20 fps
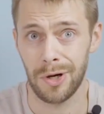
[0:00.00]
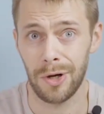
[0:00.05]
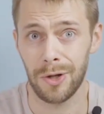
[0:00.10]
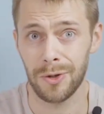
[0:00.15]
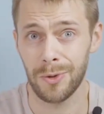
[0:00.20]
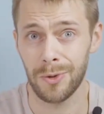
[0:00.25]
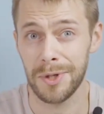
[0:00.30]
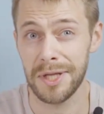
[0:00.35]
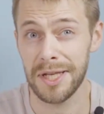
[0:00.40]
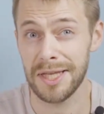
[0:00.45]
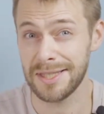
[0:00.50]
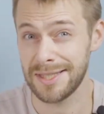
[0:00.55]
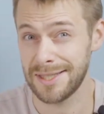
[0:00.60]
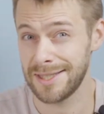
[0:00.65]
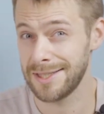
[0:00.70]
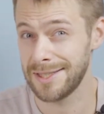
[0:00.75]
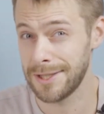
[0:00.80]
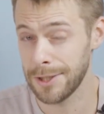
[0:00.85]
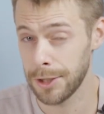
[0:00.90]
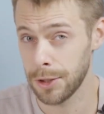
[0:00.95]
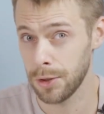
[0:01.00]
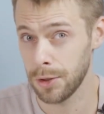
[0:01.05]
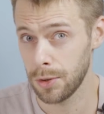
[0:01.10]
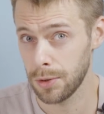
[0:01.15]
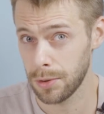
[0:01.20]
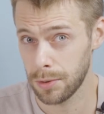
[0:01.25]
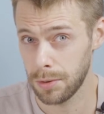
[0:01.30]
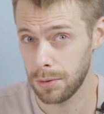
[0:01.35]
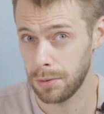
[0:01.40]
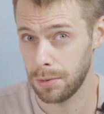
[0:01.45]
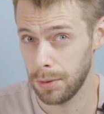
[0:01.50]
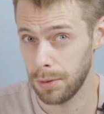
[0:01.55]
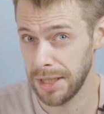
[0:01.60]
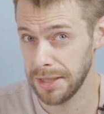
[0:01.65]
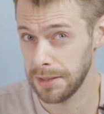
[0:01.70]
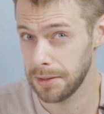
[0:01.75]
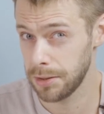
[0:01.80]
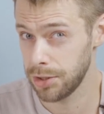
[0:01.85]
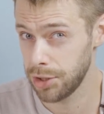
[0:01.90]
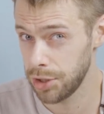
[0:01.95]
although it is still
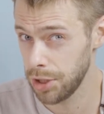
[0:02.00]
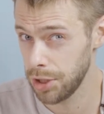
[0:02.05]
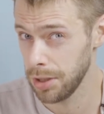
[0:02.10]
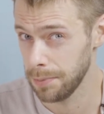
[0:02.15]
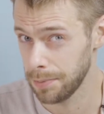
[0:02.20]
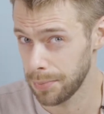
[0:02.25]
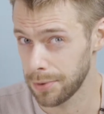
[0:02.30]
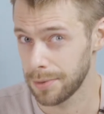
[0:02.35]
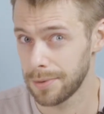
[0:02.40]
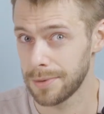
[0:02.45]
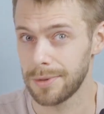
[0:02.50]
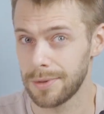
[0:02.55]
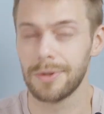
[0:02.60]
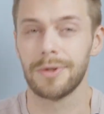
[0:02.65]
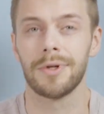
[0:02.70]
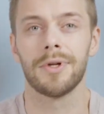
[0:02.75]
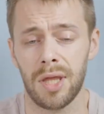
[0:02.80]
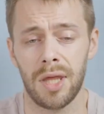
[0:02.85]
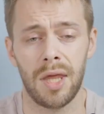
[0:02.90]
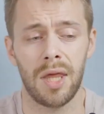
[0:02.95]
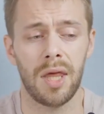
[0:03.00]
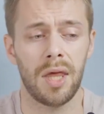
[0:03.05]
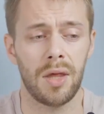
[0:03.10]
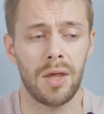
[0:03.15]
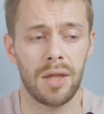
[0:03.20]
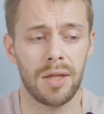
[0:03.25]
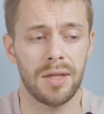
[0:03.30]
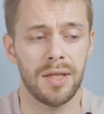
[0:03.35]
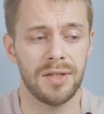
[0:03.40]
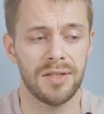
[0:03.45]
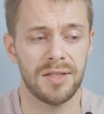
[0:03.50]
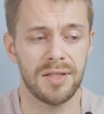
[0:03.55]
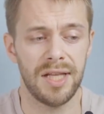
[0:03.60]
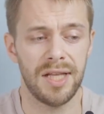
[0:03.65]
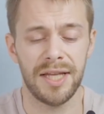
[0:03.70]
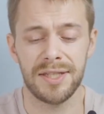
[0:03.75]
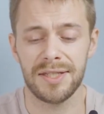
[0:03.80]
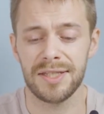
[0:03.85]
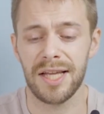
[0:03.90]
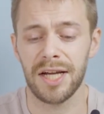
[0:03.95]
quite cheap. This
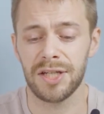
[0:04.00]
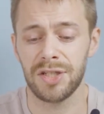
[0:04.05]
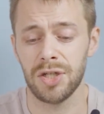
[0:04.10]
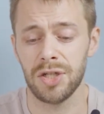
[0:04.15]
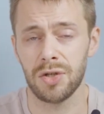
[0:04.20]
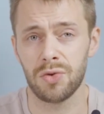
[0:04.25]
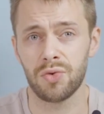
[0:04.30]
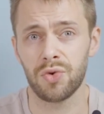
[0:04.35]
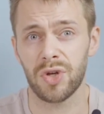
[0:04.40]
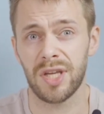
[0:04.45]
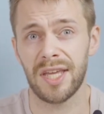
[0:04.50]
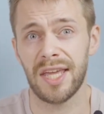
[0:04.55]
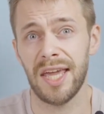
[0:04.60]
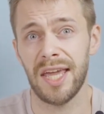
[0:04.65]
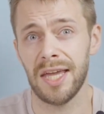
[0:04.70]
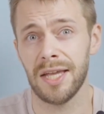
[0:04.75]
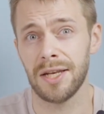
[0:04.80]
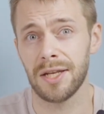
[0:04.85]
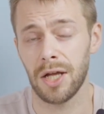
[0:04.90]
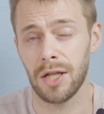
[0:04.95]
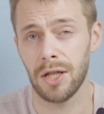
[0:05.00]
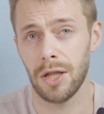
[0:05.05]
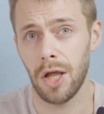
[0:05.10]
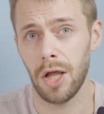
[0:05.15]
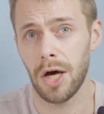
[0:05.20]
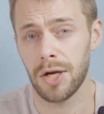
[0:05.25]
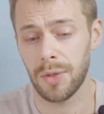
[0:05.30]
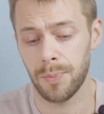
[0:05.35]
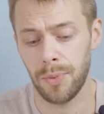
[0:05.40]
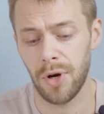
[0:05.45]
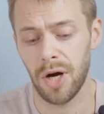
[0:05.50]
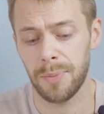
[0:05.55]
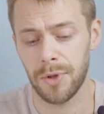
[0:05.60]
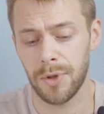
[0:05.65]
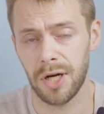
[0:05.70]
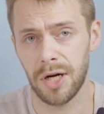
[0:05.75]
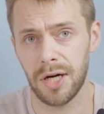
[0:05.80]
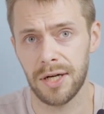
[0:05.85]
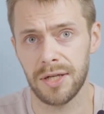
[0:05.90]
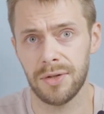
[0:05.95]
lens has actually gained a lot in
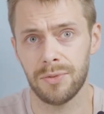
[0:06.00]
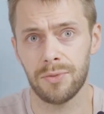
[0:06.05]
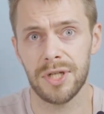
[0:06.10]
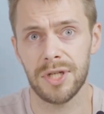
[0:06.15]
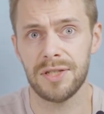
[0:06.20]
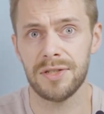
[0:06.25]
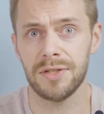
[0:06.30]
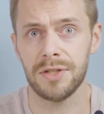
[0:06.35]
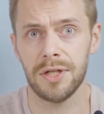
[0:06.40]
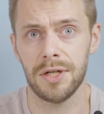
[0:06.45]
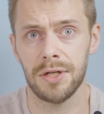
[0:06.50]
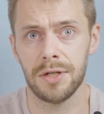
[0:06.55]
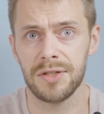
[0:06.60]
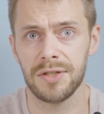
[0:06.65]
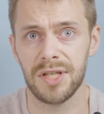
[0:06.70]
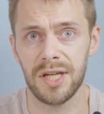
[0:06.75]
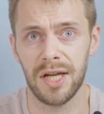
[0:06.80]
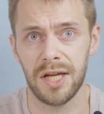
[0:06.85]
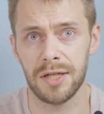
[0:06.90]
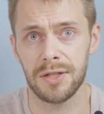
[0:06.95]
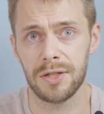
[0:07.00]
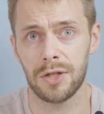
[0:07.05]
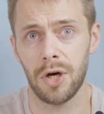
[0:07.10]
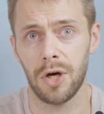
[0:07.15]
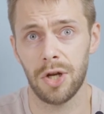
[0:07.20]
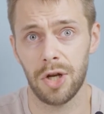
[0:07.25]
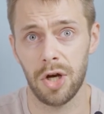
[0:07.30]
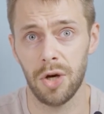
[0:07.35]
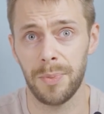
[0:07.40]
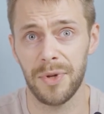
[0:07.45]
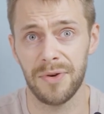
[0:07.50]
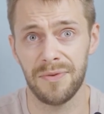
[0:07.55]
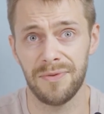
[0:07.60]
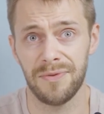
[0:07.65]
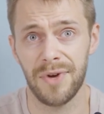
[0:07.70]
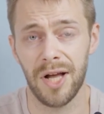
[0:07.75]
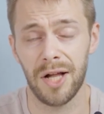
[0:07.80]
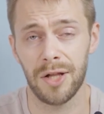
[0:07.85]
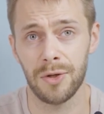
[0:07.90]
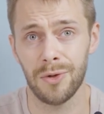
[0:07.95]
popularity in recent years and has gone up in
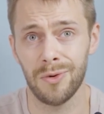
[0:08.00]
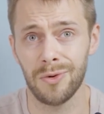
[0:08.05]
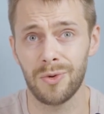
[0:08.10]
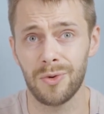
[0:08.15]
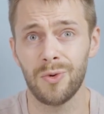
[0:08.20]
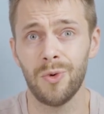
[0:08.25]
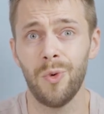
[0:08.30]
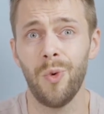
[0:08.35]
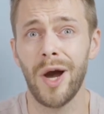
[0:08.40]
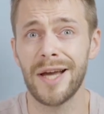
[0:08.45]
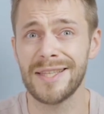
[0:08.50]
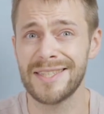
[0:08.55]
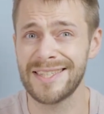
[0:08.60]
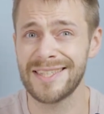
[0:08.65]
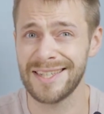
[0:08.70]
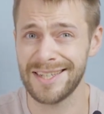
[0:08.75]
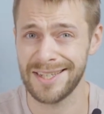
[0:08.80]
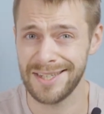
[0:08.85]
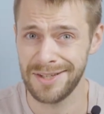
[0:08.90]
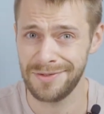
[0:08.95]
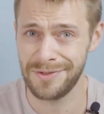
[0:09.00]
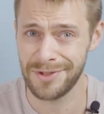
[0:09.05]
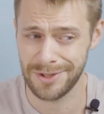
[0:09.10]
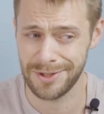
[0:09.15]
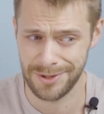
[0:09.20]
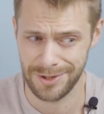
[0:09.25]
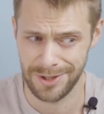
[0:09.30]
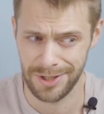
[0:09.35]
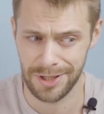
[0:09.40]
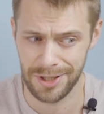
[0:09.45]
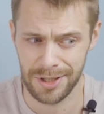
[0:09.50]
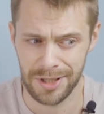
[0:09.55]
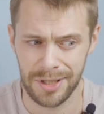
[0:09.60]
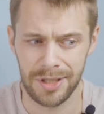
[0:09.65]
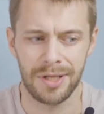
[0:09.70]
value quite significantly.